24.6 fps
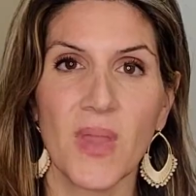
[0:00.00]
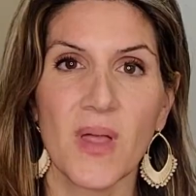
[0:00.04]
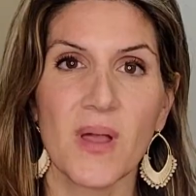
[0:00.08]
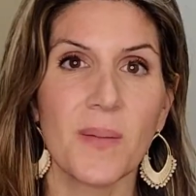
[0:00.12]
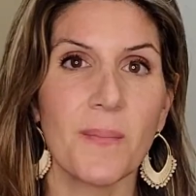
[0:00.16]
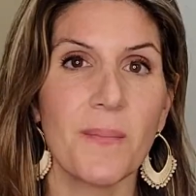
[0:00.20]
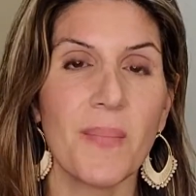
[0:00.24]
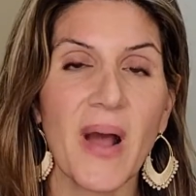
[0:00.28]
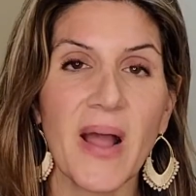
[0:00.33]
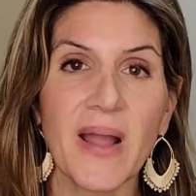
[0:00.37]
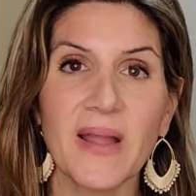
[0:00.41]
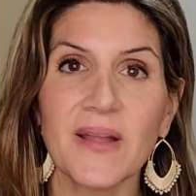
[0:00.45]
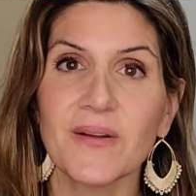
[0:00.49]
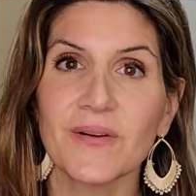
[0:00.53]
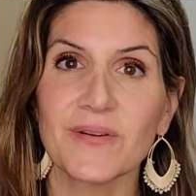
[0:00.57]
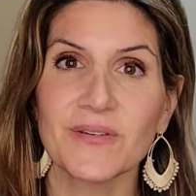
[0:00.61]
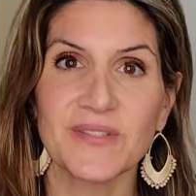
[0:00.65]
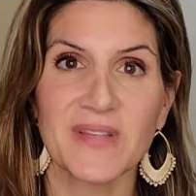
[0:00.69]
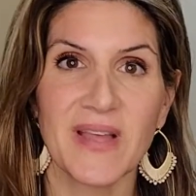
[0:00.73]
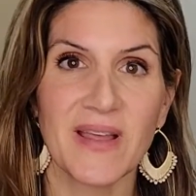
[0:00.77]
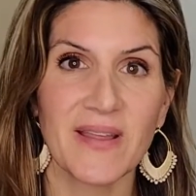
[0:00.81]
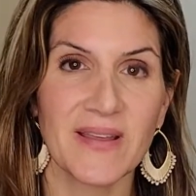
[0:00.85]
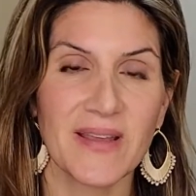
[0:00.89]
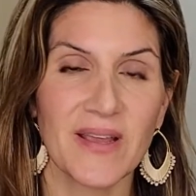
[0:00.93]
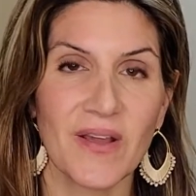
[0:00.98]
Buying or
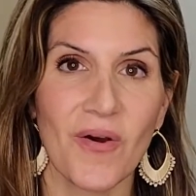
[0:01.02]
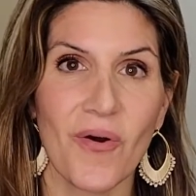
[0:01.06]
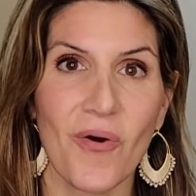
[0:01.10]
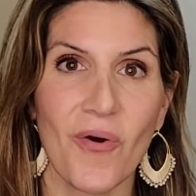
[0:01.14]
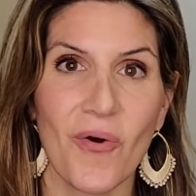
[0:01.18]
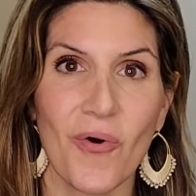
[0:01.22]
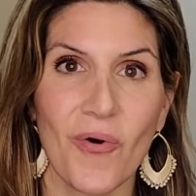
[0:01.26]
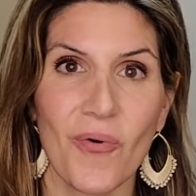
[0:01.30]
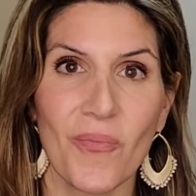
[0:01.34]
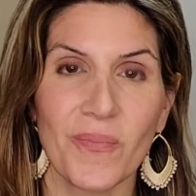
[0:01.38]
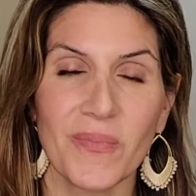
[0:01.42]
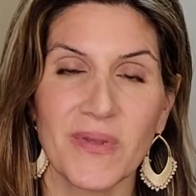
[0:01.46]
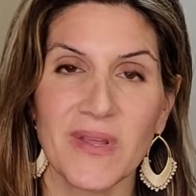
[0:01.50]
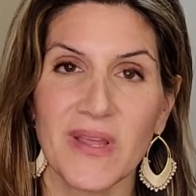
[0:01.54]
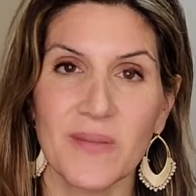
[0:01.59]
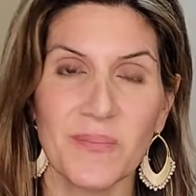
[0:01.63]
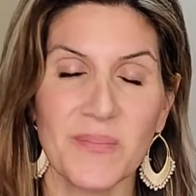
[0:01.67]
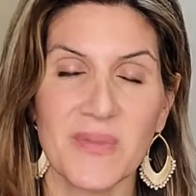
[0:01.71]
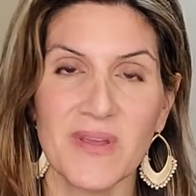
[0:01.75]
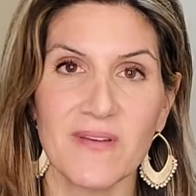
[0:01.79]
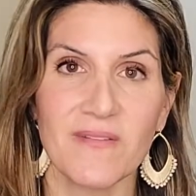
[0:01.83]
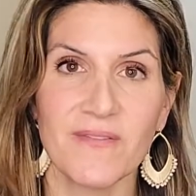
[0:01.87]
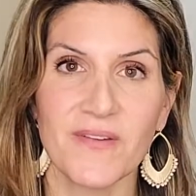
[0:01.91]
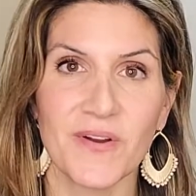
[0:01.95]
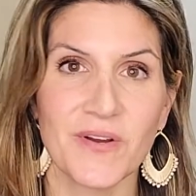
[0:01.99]
selling a home can
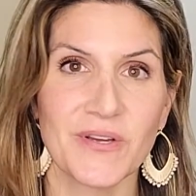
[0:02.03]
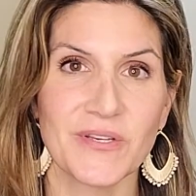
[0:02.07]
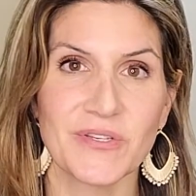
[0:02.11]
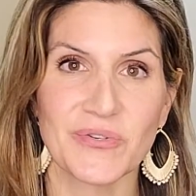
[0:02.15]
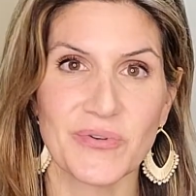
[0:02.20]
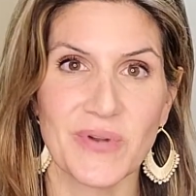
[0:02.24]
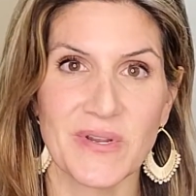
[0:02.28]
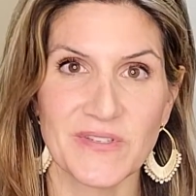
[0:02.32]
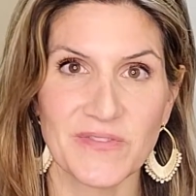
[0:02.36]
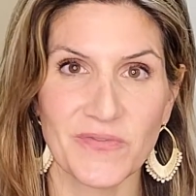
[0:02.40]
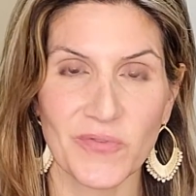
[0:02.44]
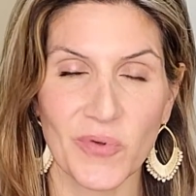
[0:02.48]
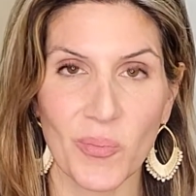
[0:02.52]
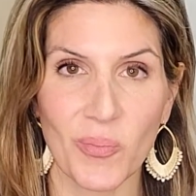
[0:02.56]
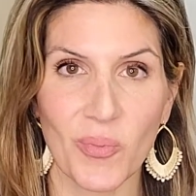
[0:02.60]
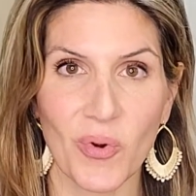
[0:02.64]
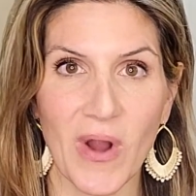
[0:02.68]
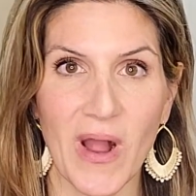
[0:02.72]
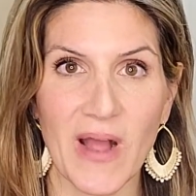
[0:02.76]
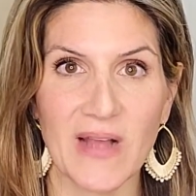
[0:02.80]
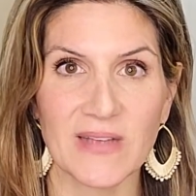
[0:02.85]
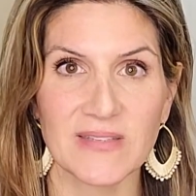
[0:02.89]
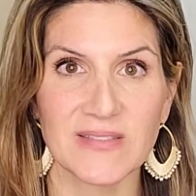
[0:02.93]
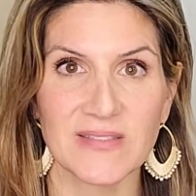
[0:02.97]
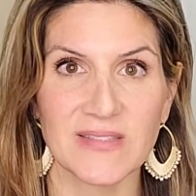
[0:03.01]
be a very stressful
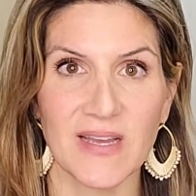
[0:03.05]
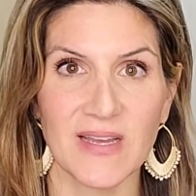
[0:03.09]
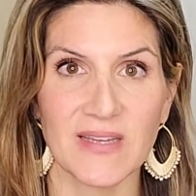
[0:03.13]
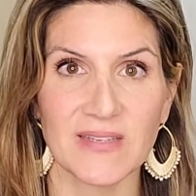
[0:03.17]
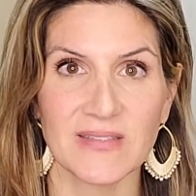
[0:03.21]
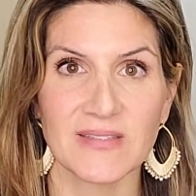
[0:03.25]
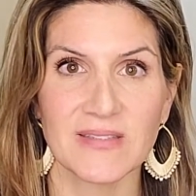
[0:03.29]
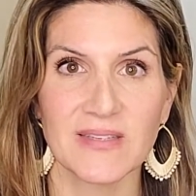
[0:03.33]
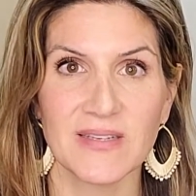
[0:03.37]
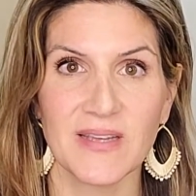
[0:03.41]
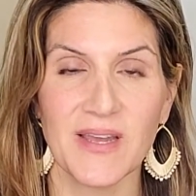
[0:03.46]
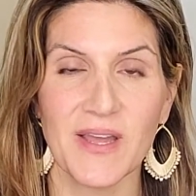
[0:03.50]
process.